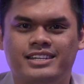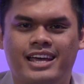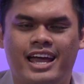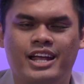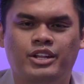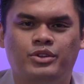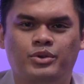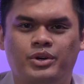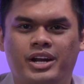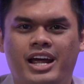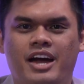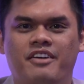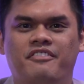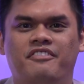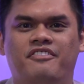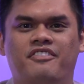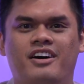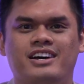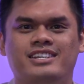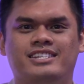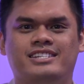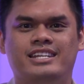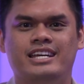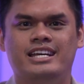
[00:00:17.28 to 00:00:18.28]
and today I'm
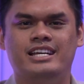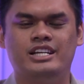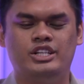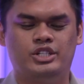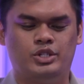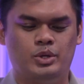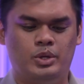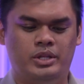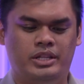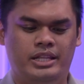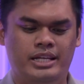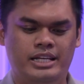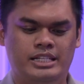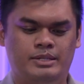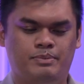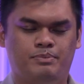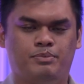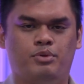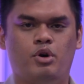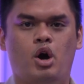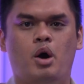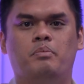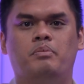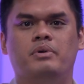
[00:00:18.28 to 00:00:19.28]
fasting, so this
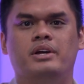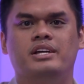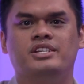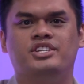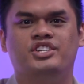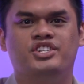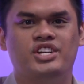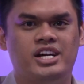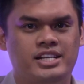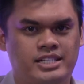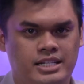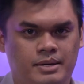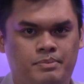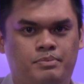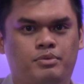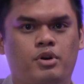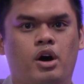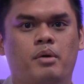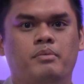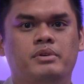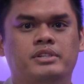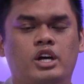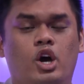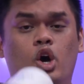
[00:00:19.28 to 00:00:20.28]
prop is just a
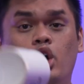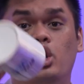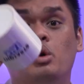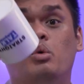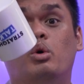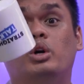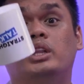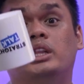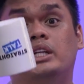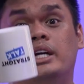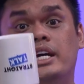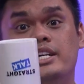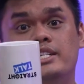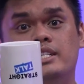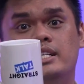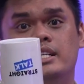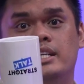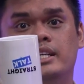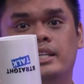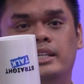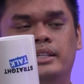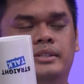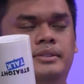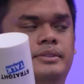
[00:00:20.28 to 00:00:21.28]
prop. It's not got no water
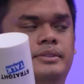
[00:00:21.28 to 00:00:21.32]
actually.